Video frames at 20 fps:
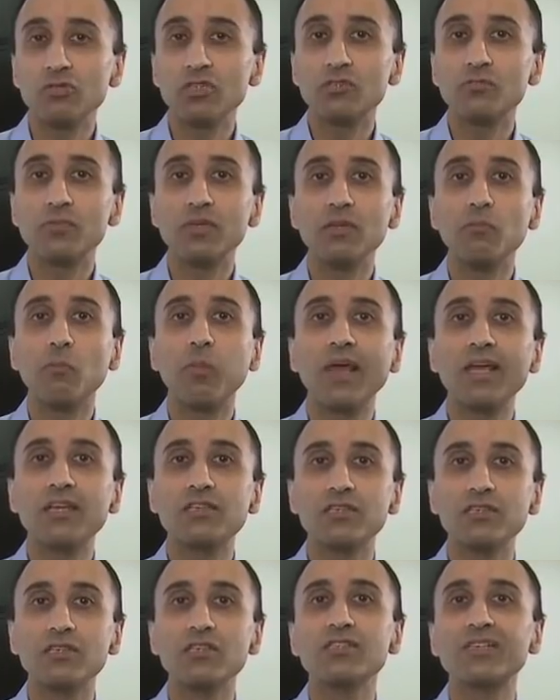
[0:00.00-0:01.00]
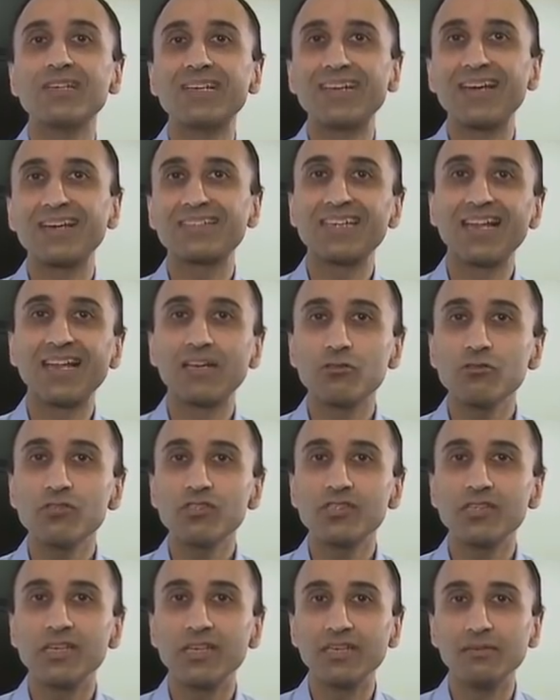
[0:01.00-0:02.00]
that's been ablated doesn't conduct
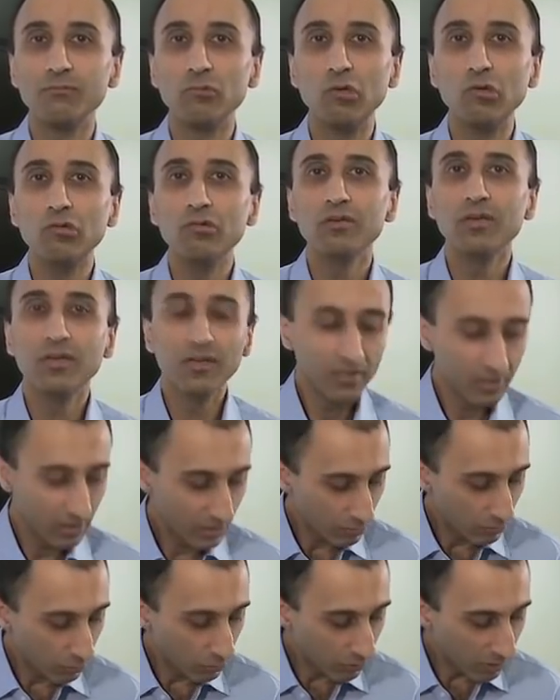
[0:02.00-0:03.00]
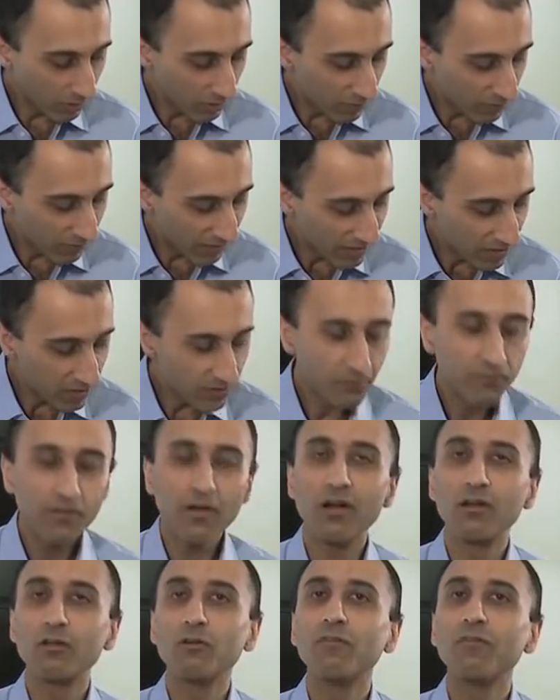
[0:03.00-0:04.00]
electricity anymore, although the veins are
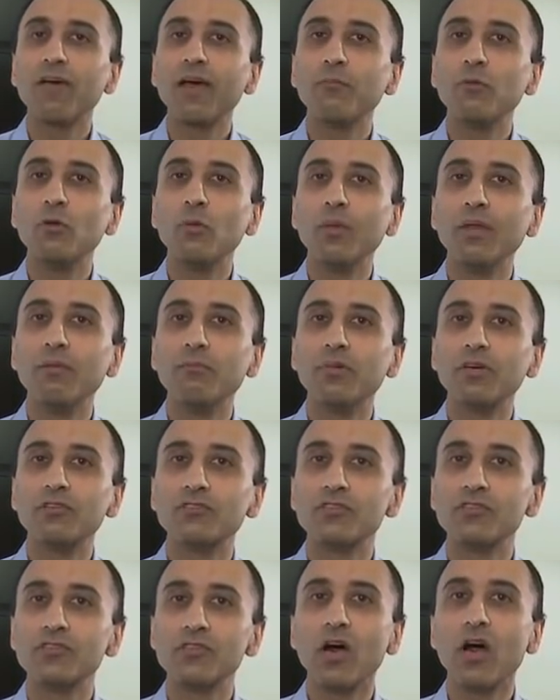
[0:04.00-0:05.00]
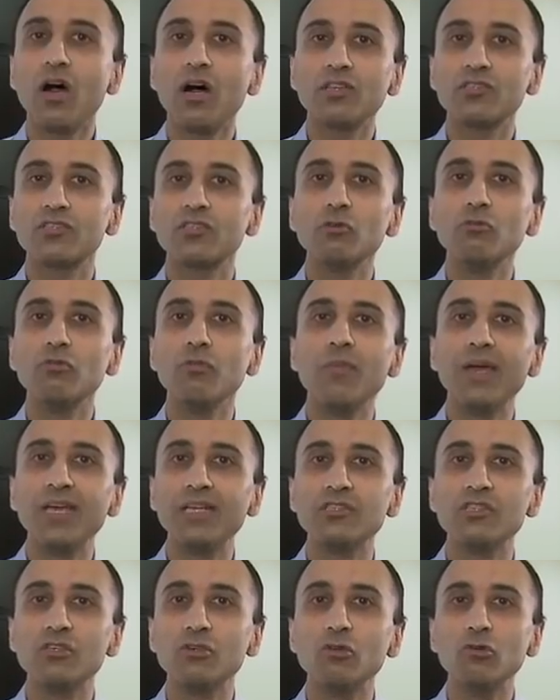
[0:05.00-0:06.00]
firing off abnormal impulses, the heart still
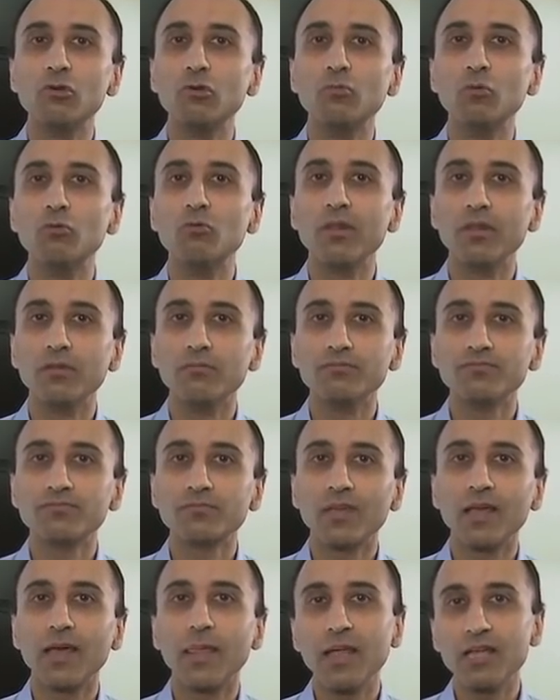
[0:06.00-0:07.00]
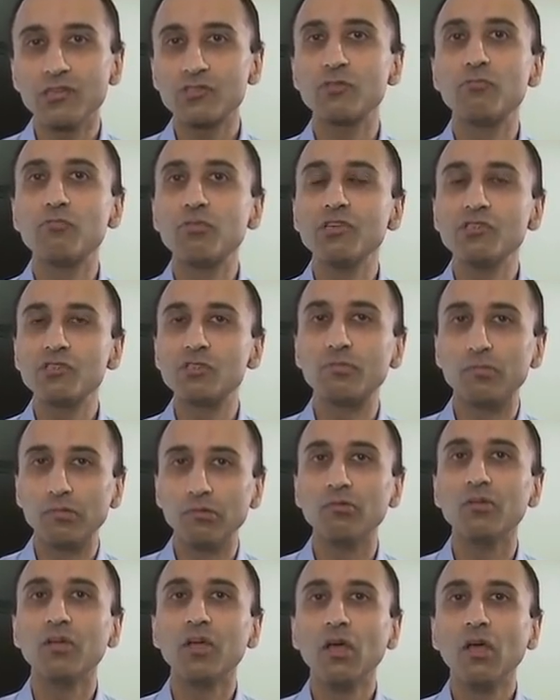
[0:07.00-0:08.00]
remains in a normal rhythm. And that's the
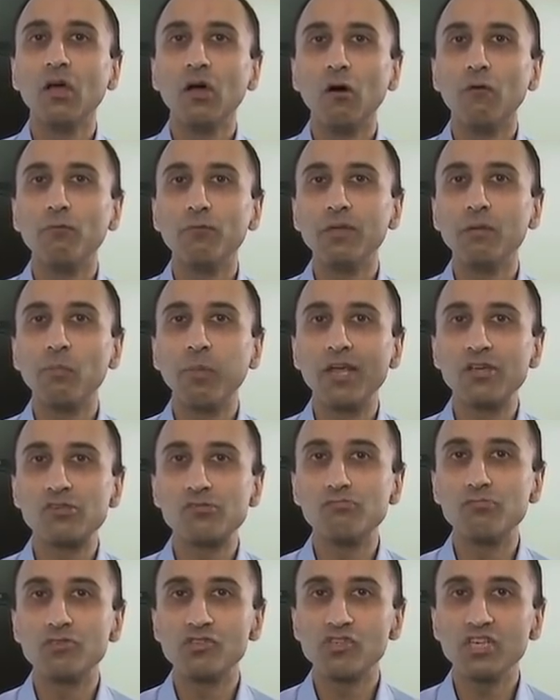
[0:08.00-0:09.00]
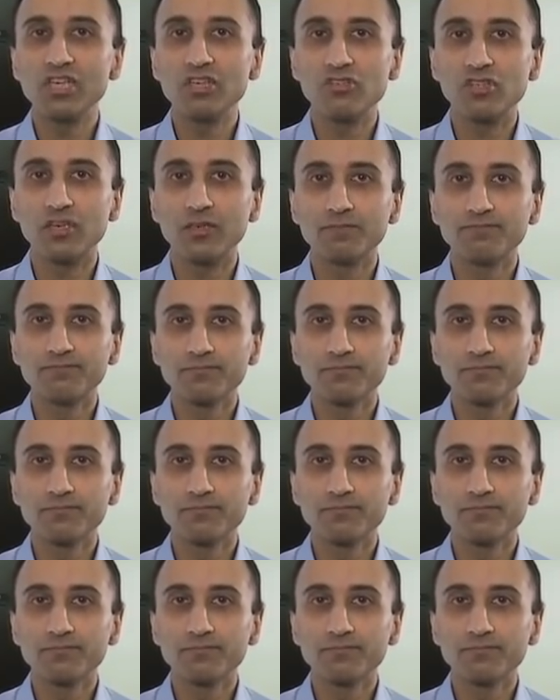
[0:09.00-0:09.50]
principle of the ablation procedure.